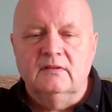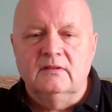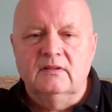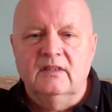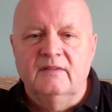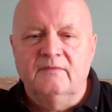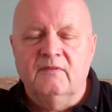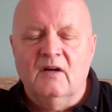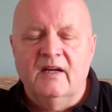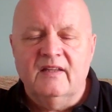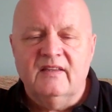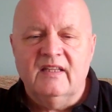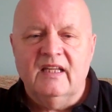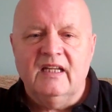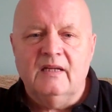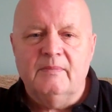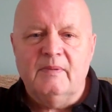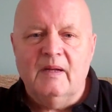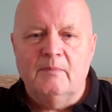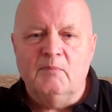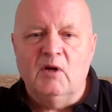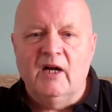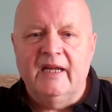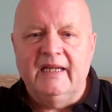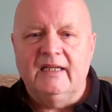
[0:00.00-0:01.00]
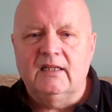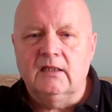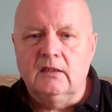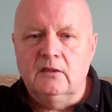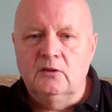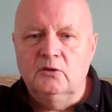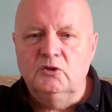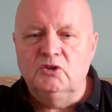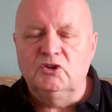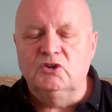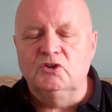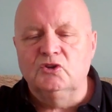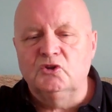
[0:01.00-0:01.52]
if I think about my
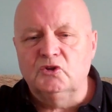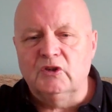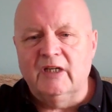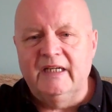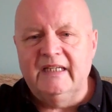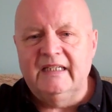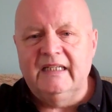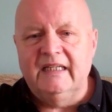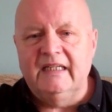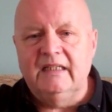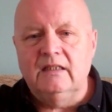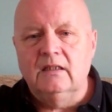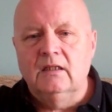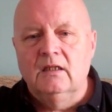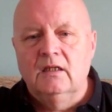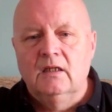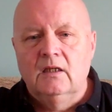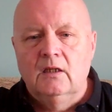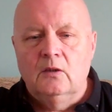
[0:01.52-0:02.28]
inclusion training,